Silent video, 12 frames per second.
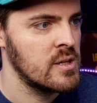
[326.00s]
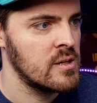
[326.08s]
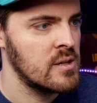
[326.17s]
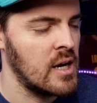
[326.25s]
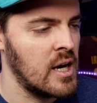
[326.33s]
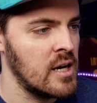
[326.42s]

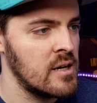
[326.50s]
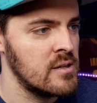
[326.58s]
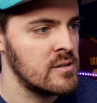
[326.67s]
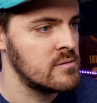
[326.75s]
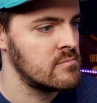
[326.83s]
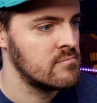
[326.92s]

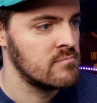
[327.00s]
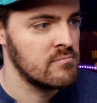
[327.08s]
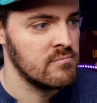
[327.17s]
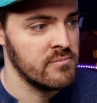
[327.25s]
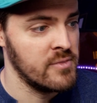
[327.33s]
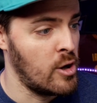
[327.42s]
all
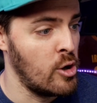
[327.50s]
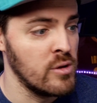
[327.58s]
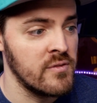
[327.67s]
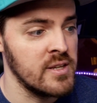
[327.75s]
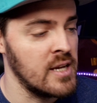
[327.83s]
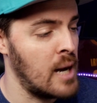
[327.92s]
of
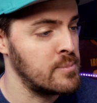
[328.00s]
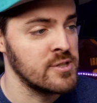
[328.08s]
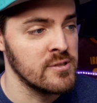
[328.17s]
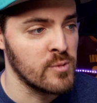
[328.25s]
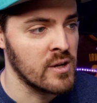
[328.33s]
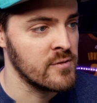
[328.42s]
the
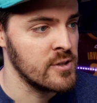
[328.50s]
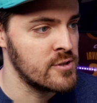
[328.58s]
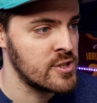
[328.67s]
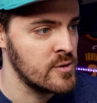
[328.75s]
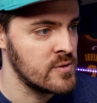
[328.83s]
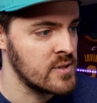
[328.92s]
options, whatever you
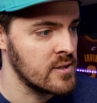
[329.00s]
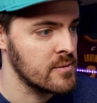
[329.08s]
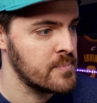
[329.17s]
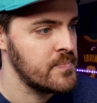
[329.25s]
choose here.